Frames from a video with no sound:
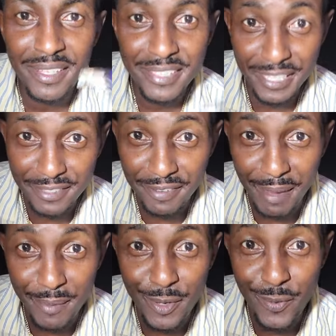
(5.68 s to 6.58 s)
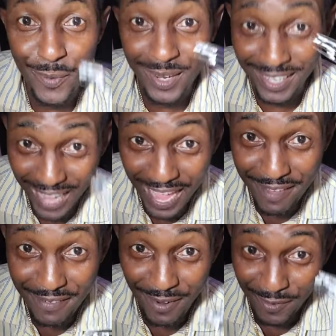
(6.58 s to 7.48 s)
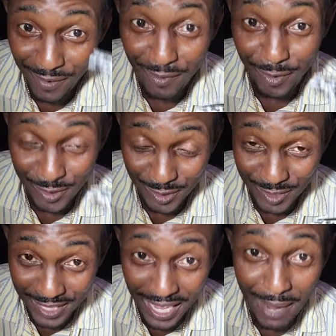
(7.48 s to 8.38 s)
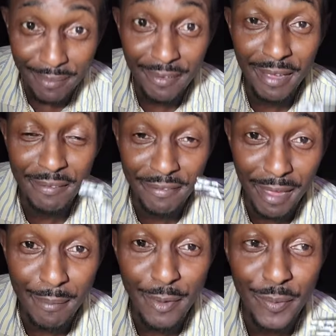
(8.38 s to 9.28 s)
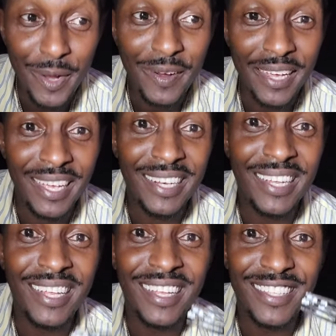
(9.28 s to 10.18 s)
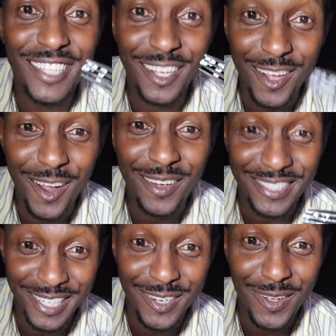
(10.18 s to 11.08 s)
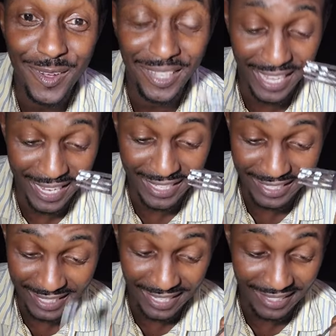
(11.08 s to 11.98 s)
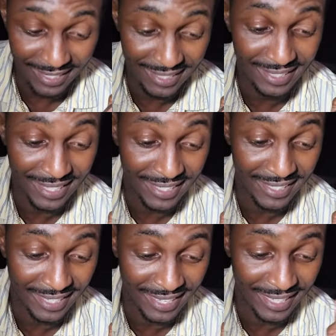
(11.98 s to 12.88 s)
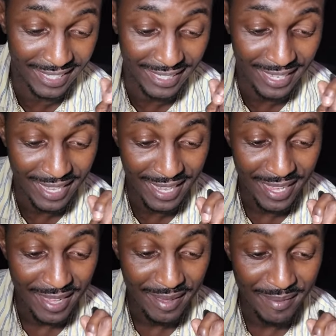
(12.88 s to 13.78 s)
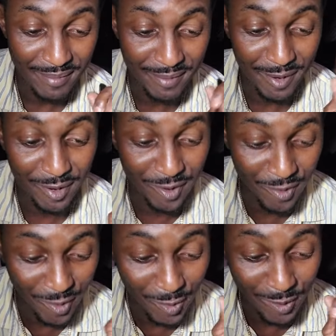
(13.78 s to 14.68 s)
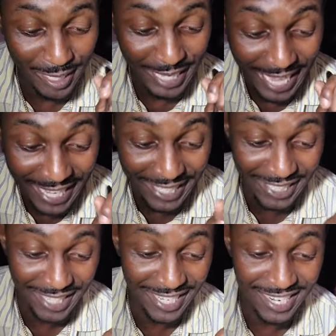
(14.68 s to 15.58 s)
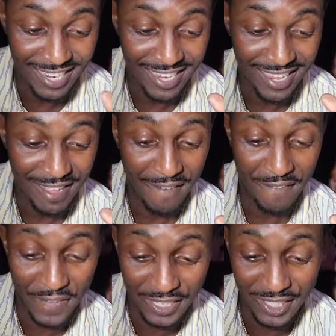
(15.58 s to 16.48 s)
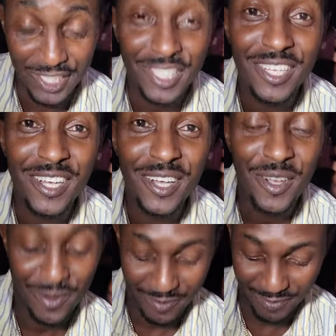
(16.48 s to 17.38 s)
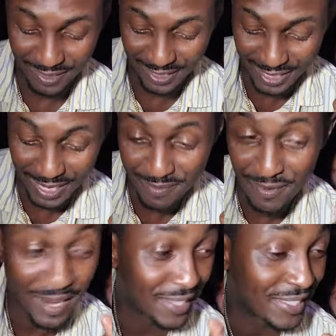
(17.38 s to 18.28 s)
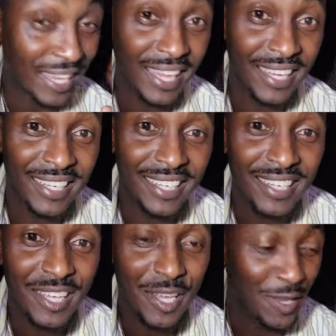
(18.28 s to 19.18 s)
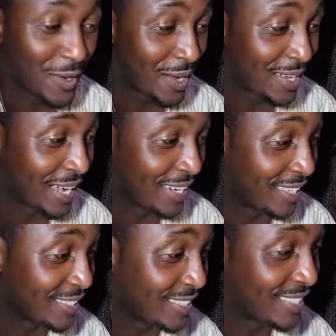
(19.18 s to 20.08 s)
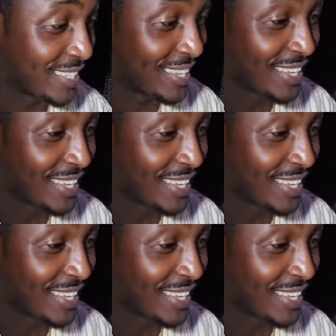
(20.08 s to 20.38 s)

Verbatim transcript: Yes, family, we're live on Revolutionary Camp. And family, we are in Dakar, Senegal. And yes, this is yep, grilled Cajun oh, fish with steamed rice. And, you know, I got this